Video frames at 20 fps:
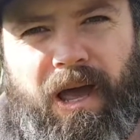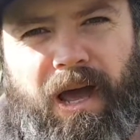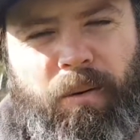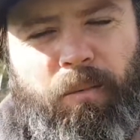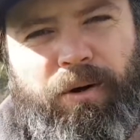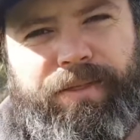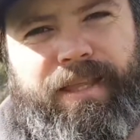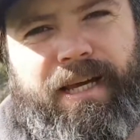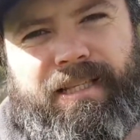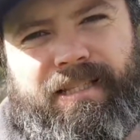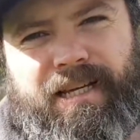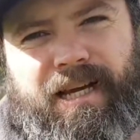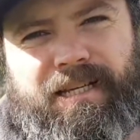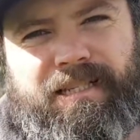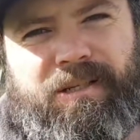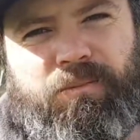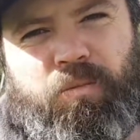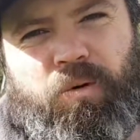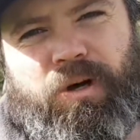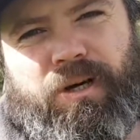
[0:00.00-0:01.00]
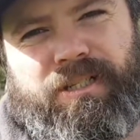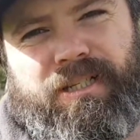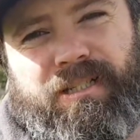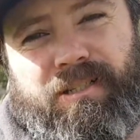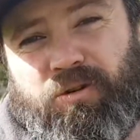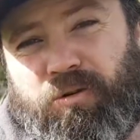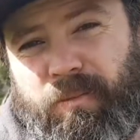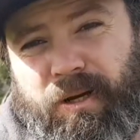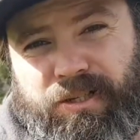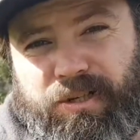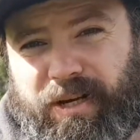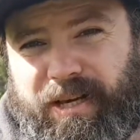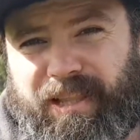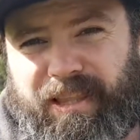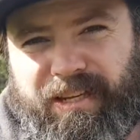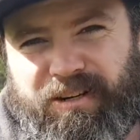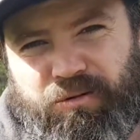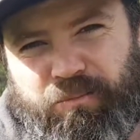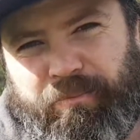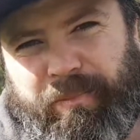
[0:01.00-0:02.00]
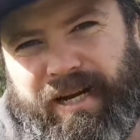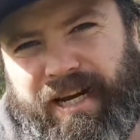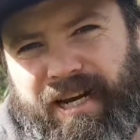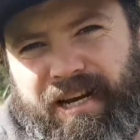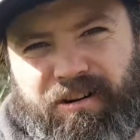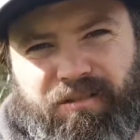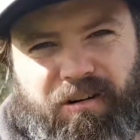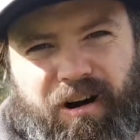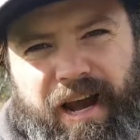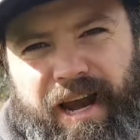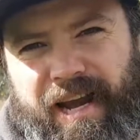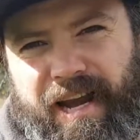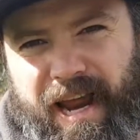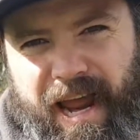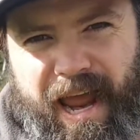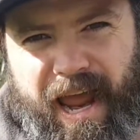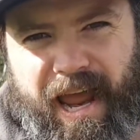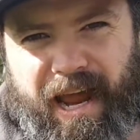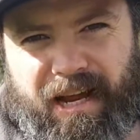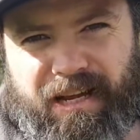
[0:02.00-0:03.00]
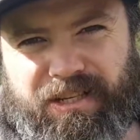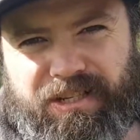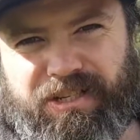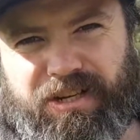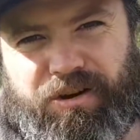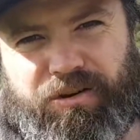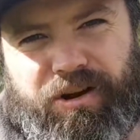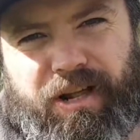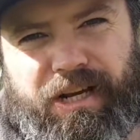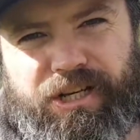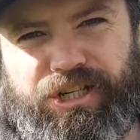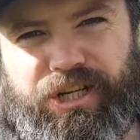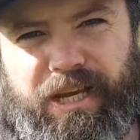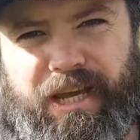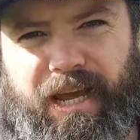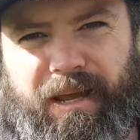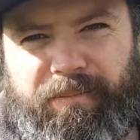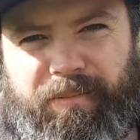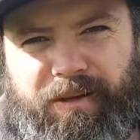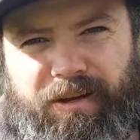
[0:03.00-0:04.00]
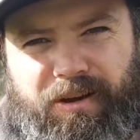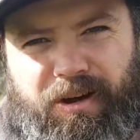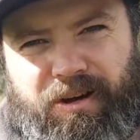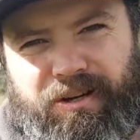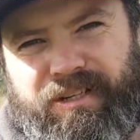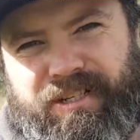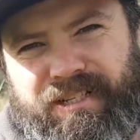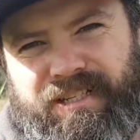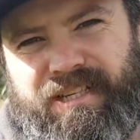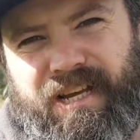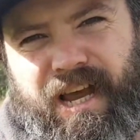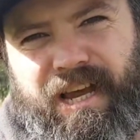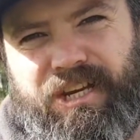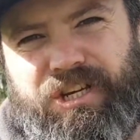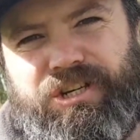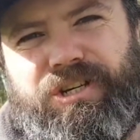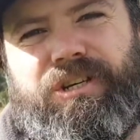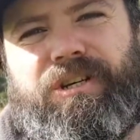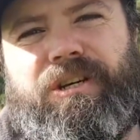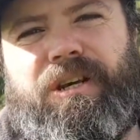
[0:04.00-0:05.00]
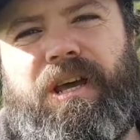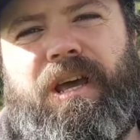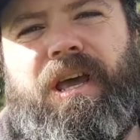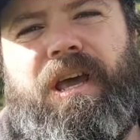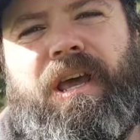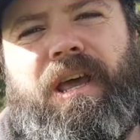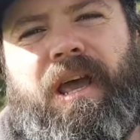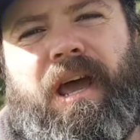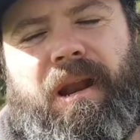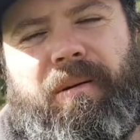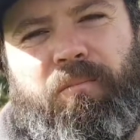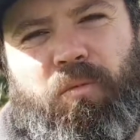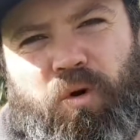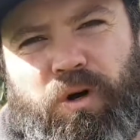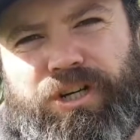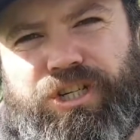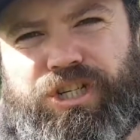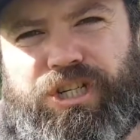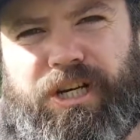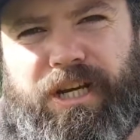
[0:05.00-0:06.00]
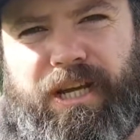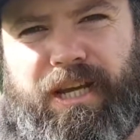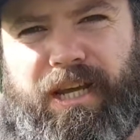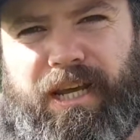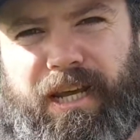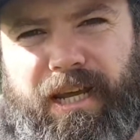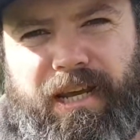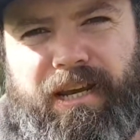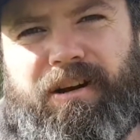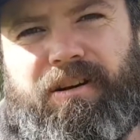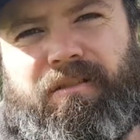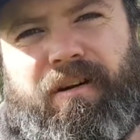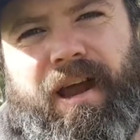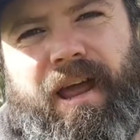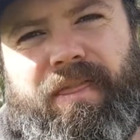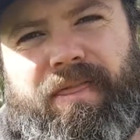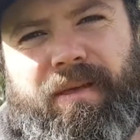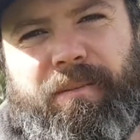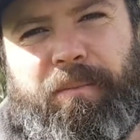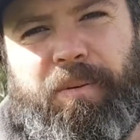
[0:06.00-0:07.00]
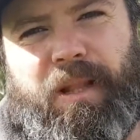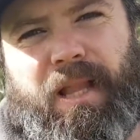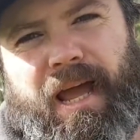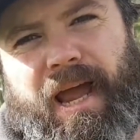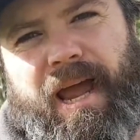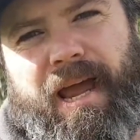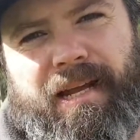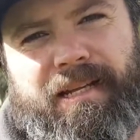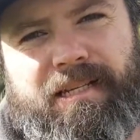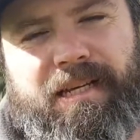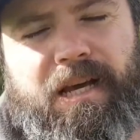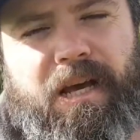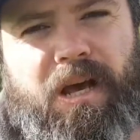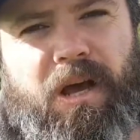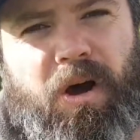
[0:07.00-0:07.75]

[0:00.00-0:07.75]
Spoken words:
And what that does, it works as almost like a little mini greenhouse. So it'll actually keep the condensation and moisture in around the plant.